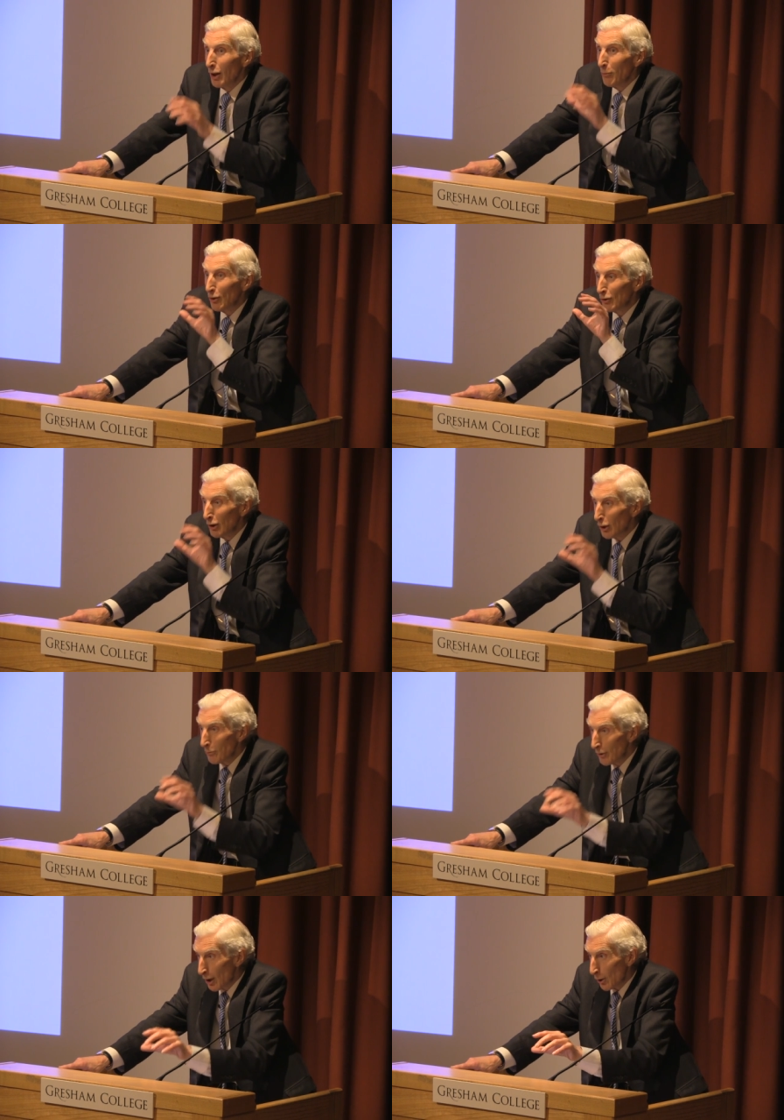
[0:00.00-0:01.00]
we still
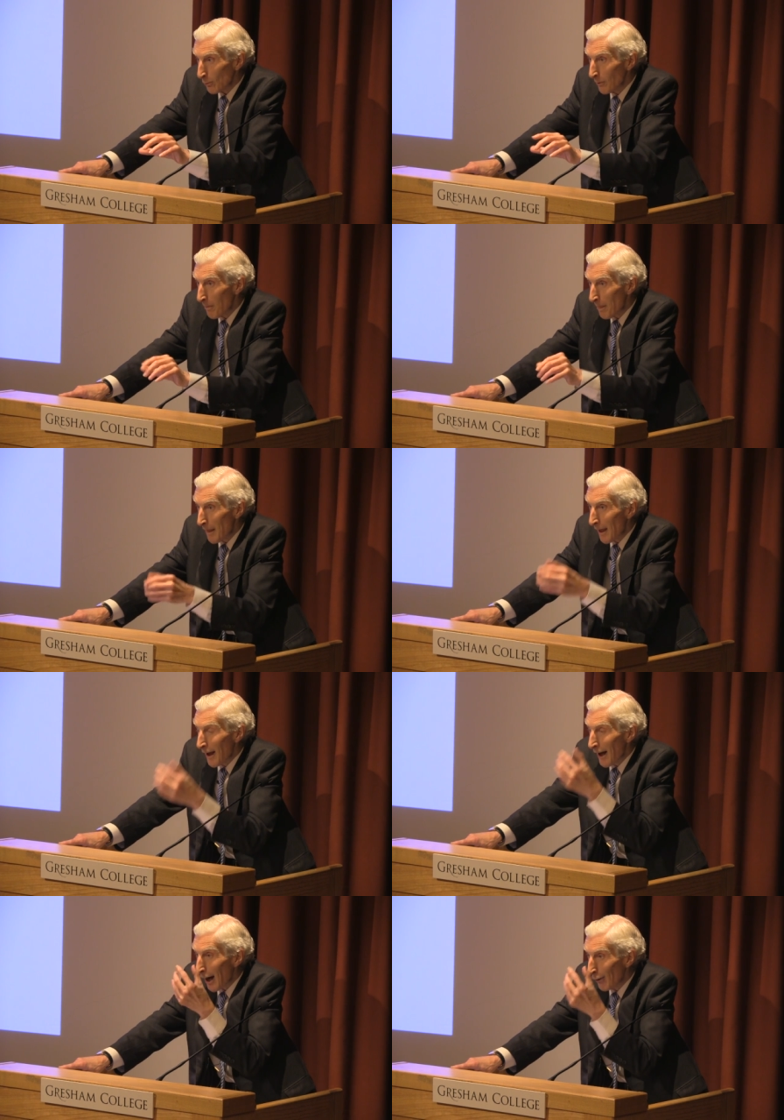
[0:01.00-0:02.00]
don't know
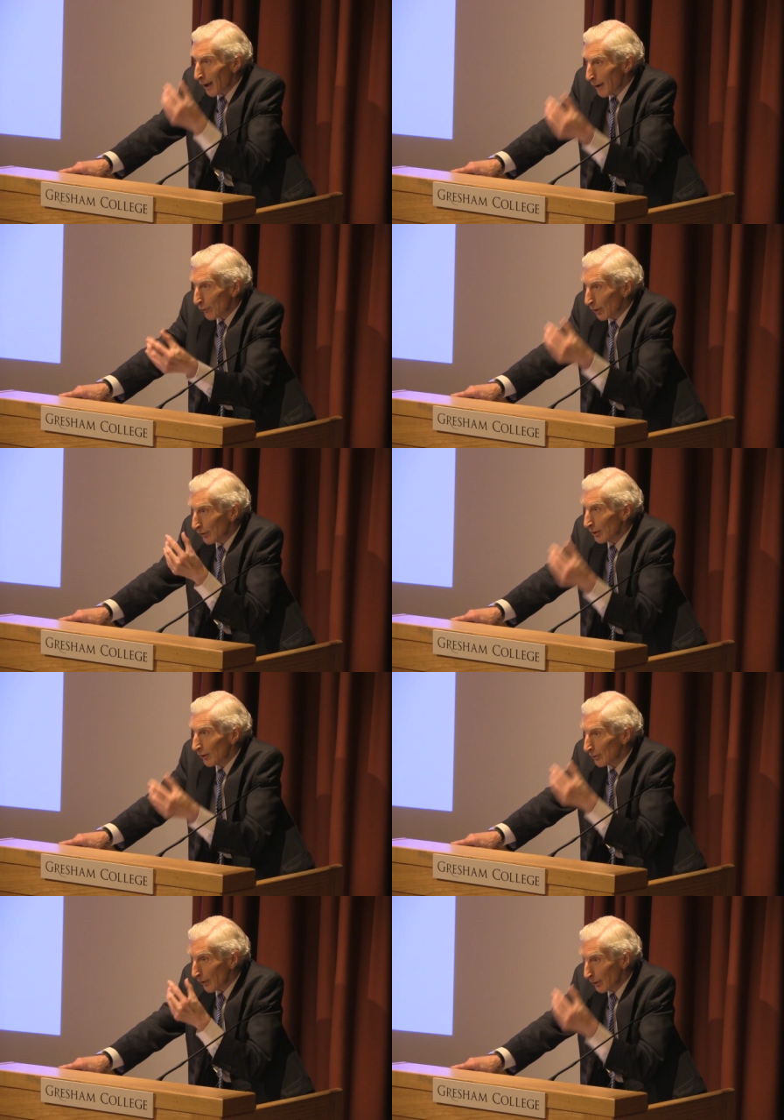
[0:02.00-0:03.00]
how life got
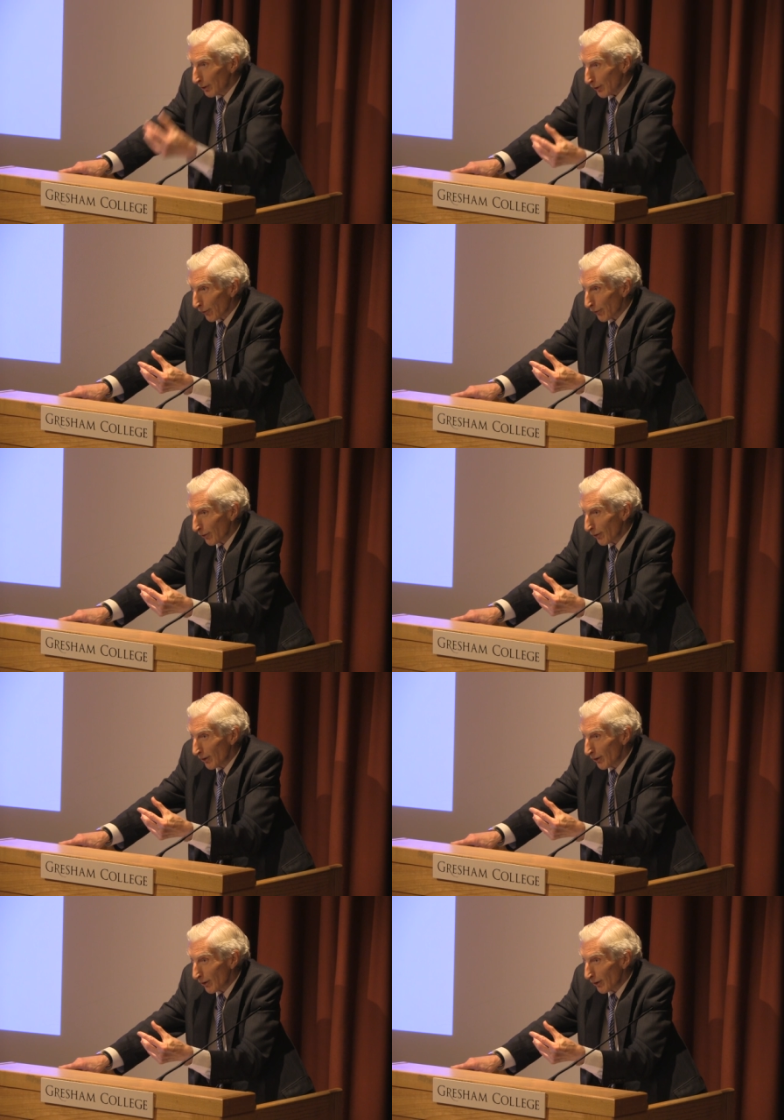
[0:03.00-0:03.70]
started on the Earth,